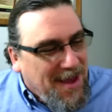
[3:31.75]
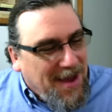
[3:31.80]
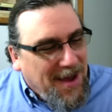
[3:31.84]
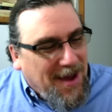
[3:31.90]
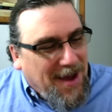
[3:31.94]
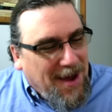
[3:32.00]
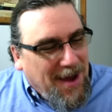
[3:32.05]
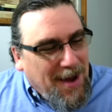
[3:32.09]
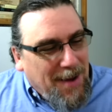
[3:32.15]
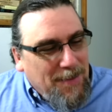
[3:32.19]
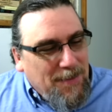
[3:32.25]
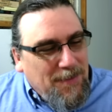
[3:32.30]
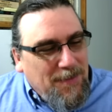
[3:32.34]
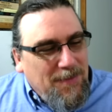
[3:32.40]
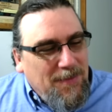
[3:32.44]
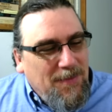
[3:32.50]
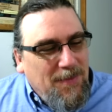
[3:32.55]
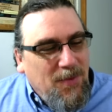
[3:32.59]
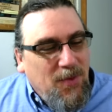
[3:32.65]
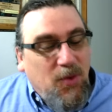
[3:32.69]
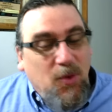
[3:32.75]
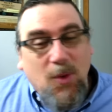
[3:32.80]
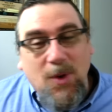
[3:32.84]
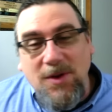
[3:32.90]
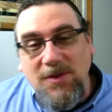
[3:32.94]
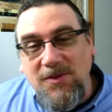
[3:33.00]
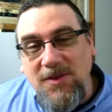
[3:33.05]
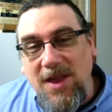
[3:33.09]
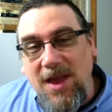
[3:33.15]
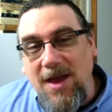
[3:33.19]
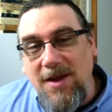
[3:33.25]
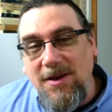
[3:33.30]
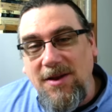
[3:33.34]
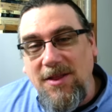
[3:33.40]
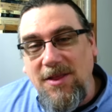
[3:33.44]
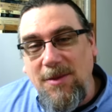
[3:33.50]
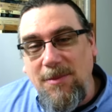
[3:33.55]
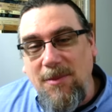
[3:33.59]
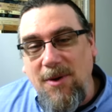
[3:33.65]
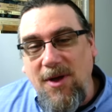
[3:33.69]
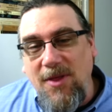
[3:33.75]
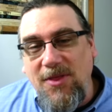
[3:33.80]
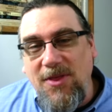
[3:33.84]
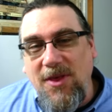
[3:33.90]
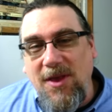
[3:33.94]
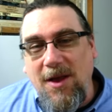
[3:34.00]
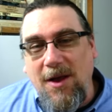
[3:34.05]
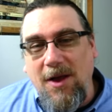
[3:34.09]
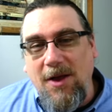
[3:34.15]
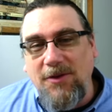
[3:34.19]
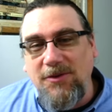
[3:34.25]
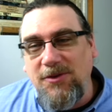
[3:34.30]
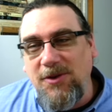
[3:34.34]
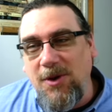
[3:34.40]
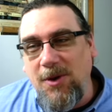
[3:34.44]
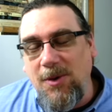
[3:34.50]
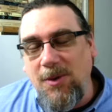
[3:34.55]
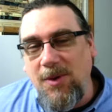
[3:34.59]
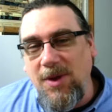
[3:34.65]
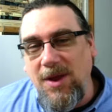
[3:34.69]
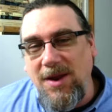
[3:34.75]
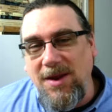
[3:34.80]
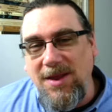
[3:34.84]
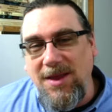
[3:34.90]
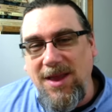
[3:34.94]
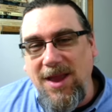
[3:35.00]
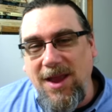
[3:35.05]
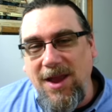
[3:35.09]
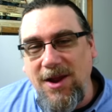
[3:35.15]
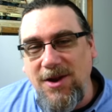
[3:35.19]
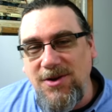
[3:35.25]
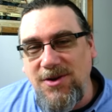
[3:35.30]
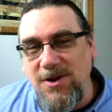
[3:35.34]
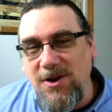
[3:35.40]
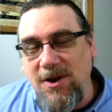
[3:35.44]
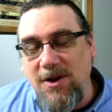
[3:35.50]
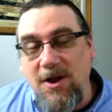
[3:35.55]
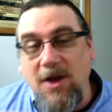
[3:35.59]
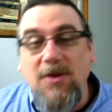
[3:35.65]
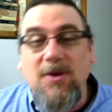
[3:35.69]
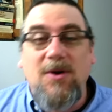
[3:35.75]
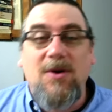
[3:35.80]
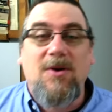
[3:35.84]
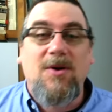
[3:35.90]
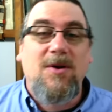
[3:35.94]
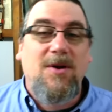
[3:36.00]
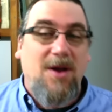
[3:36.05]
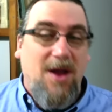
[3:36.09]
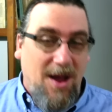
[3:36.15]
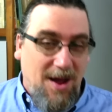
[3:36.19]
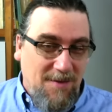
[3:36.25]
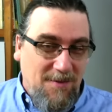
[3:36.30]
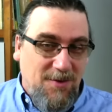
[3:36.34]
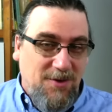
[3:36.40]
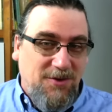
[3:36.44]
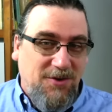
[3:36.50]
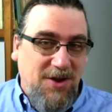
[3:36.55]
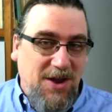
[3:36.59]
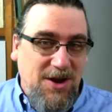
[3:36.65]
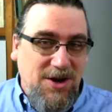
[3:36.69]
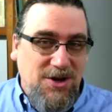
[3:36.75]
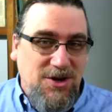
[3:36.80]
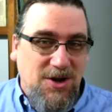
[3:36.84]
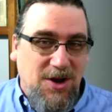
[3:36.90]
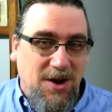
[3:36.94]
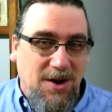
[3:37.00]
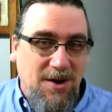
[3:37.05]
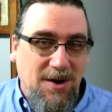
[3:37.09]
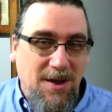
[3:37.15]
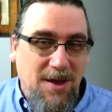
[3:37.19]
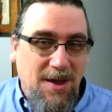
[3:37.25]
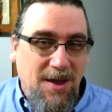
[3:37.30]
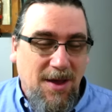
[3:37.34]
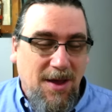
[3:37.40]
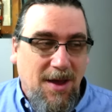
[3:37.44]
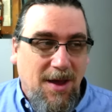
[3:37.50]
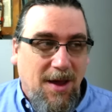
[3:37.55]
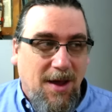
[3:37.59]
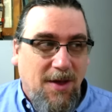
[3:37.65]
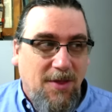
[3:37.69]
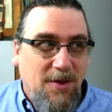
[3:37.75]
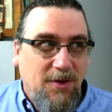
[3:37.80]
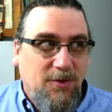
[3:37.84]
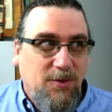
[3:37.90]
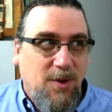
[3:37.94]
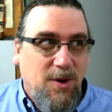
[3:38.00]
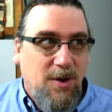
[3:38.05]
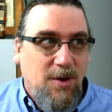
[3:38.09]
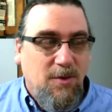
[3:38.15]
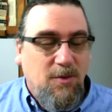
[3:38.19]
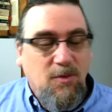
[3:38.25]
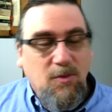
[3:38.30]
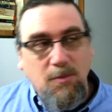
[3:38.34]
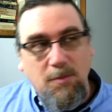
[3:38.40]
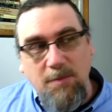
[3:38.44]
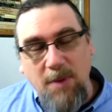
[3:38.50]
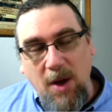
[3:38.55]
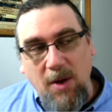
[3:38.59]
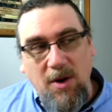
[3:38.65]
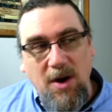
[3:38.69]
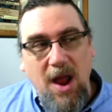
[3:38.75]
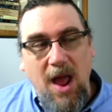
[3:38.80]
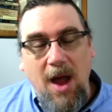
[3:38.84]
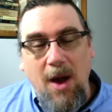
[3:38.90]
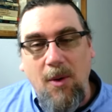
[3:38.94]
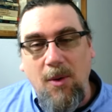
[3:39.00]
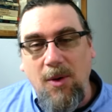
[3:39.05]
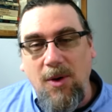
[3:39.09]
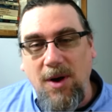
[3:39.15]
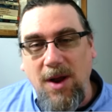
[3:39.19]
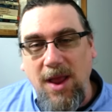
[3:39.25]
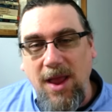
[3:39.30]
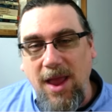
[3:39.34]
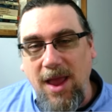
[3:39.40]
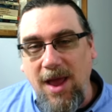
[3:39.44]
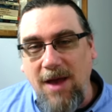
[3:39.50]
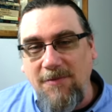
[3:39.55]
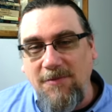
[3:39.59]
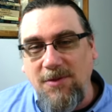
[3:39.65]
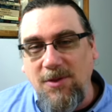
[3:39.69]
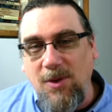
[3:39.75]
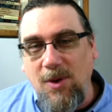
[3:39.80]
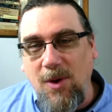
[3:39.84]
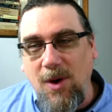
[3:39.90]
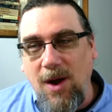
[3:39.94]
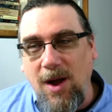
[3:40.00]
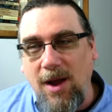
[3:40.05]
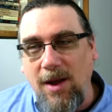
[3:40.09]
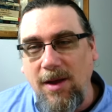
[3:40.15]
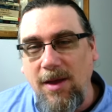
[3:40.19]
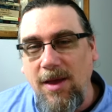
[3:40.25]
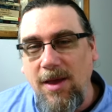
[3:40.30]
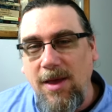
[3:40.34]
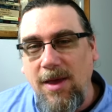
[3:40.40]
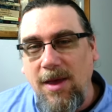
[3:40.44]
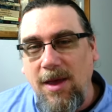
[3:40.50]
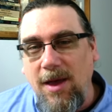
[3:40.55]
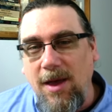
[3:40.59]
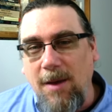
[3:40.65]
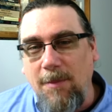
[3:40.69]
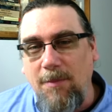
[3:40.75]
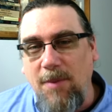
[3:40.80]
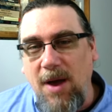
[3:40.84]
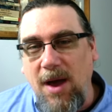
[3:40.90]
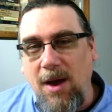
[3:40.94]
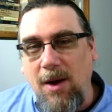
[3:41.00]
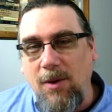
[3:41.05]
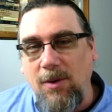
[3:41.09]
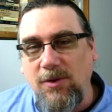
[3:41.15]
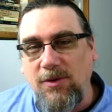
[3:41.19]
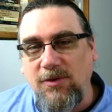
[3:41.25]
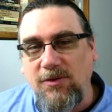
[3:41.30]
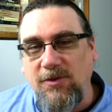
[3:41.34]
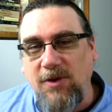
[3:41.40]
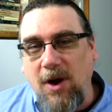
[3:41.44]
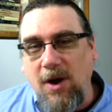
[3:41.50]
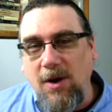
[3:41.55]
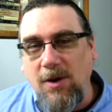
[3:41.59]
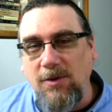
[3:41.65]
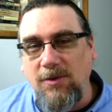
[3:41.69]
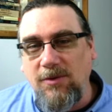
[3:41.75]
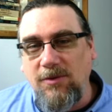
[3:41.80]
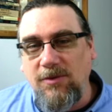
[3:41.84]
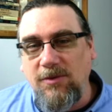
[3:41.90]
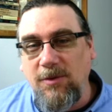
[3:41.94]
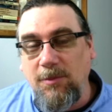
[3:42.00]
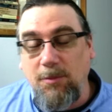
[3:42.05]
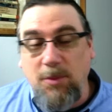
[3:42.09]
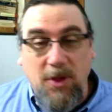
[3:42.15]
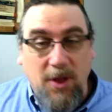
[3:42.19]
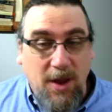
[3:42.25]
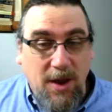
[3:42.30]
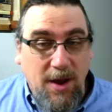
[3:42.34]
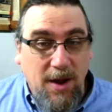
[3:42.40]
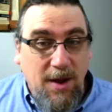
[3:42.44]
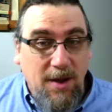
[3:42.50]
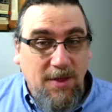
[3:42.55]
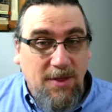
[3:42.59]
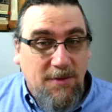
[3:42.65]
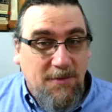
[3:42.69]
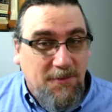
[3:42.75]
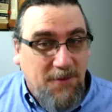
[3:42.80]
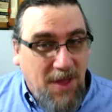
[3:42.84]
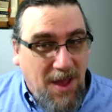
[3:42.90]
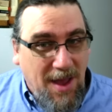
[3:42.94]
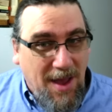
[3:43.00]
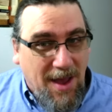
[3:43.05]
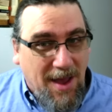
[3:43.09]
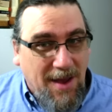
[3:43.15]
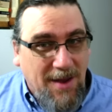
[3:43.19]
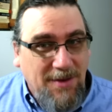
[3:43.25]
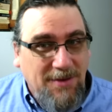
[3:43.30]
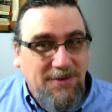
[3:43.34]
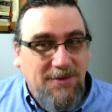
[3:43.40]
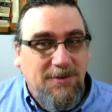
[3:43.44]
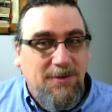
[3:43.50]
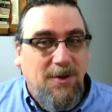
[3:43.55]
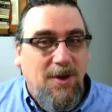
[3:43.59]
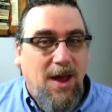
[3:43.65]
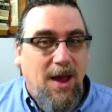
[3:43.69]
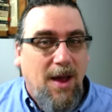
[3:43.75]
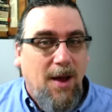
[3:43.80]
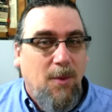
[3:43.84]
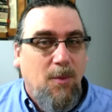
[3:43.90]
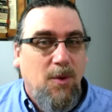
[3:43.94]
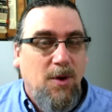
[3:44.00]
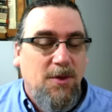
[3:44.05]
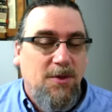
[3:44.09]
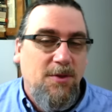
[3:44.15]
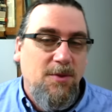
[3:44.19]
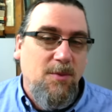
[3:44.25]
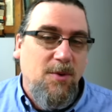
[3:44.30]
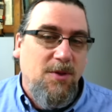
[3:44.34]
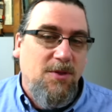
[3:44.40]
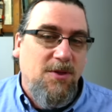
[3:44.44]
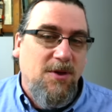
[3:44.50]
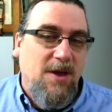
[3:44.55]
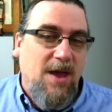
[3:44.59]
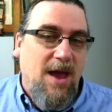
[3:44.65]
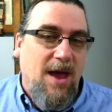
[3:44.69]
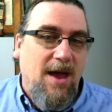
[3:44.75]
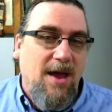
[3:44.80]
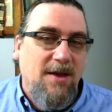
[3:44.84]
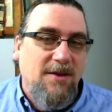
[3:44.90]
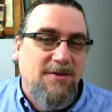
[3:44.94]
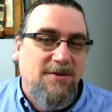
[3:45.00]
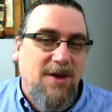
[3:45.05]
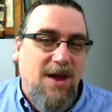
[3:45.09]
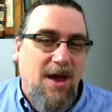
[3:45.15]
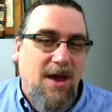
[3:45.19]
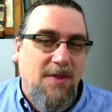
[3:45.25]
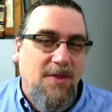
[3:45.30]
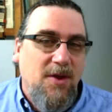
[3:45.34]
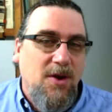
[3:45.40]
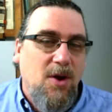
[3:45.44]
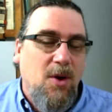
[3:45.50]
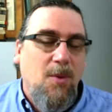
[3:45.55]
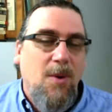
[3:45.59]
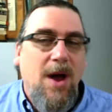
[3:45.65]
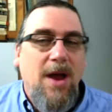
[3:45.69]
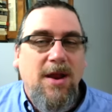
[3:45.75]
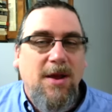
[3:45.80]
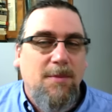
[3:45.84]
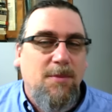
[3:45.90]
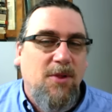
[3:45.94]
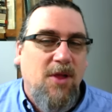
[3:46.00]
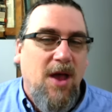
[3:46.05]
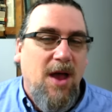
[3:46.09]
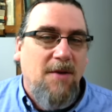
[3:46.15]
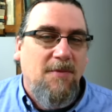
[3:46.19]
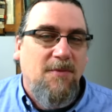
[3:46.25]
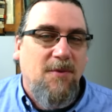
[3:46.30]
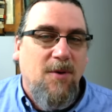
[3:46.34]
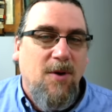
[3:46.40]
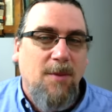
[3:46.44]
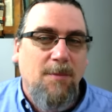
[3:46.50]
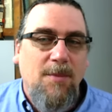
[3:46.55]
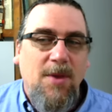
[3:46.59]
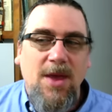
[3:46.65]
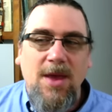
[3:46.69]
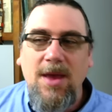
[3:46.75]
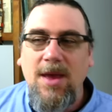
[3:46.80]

Um, Towards the end of the month, I also engaged in another conversation, uh, this one about an hour and a half long, about Sartre's play The Flies uh, with, with the guys on the Noetic platform.